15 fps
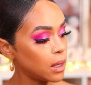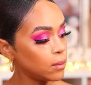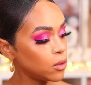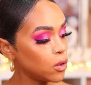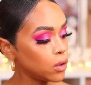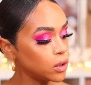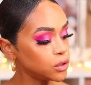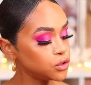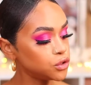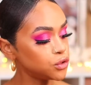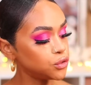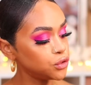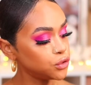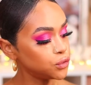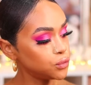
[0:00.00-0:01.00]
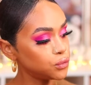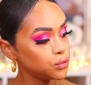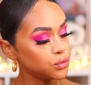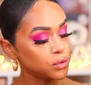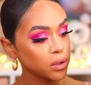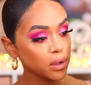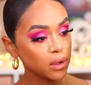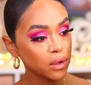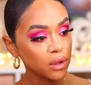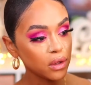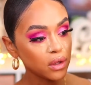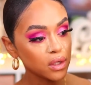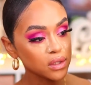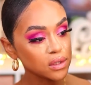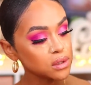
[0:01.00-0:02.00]
I'm going to use
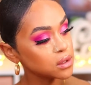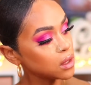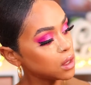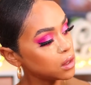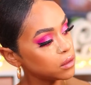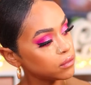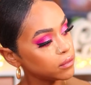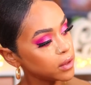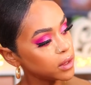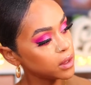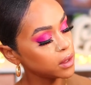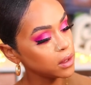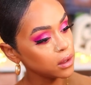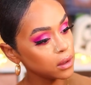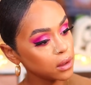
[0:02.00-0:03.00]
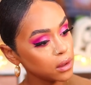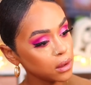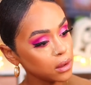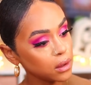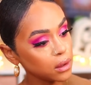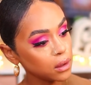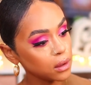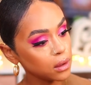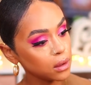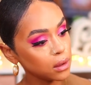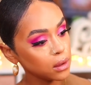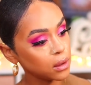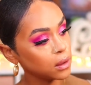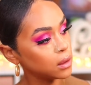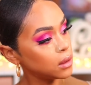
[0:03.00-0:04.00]
this color right here.
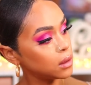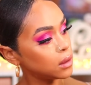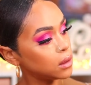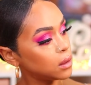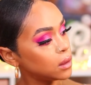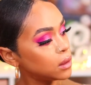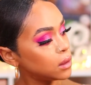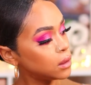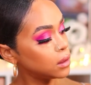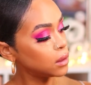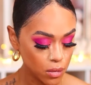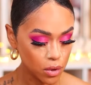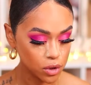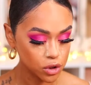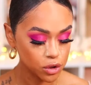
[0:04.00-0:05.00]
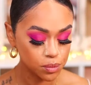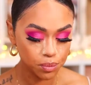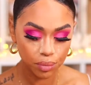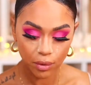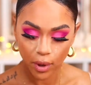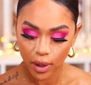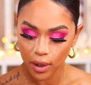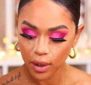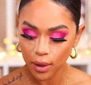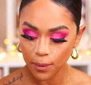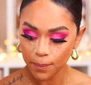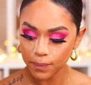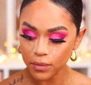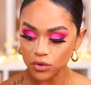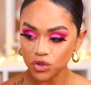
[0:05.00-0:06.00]
I'm going to spray
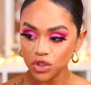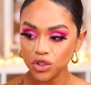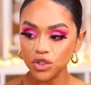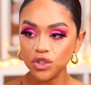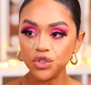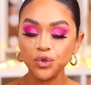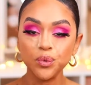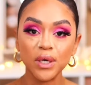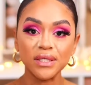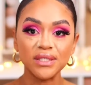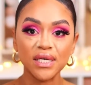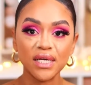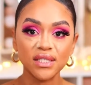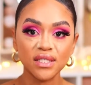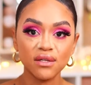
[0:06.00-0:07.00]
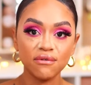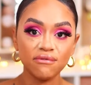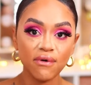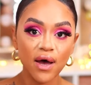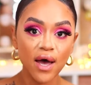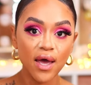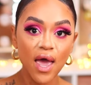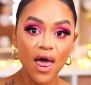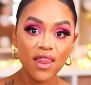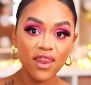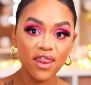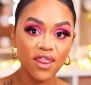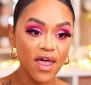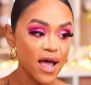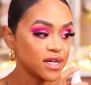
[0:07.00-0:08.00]
it just to intensify
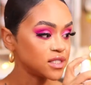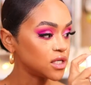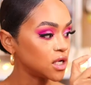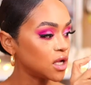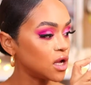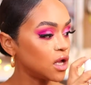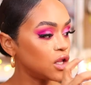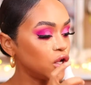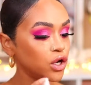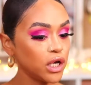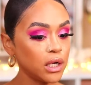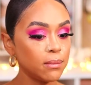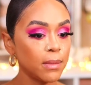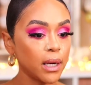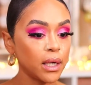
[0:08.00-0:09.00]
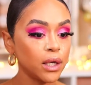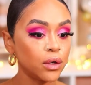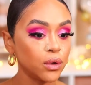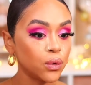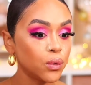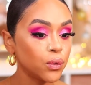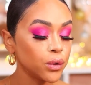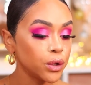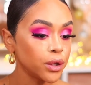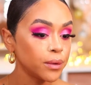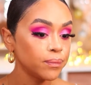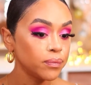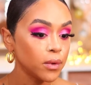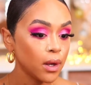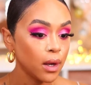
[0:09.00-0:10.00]
that color in my inner
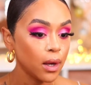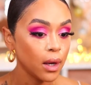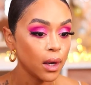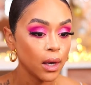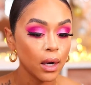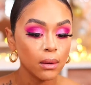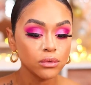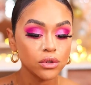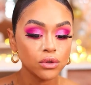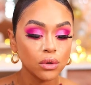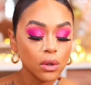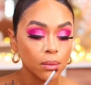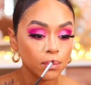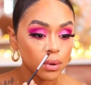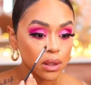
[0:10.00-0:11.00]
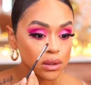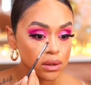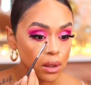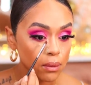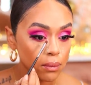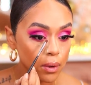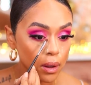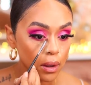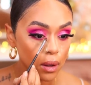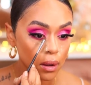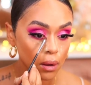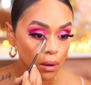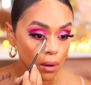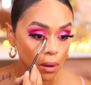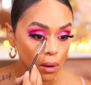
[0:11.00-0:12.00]
corner, and I'm just going to place that right
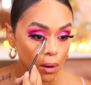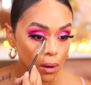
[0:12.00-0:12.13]
here.